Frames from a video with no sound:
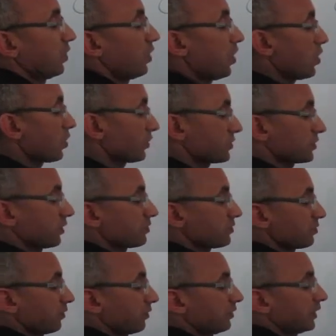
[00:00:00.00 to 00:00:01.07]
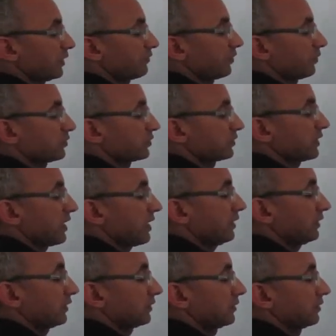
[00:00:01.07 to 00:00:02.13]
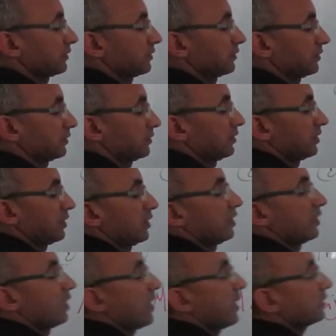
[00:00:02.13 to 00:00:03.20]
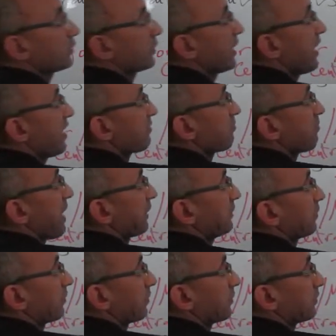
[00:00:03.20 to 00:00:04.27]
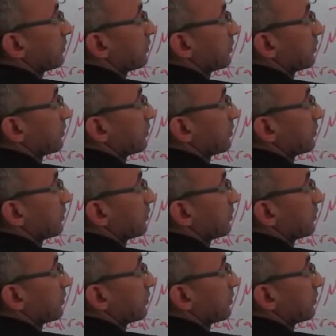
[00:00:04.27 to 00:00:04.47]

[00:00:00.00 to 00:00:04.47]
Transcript: or central, if you want to say, and we have minor,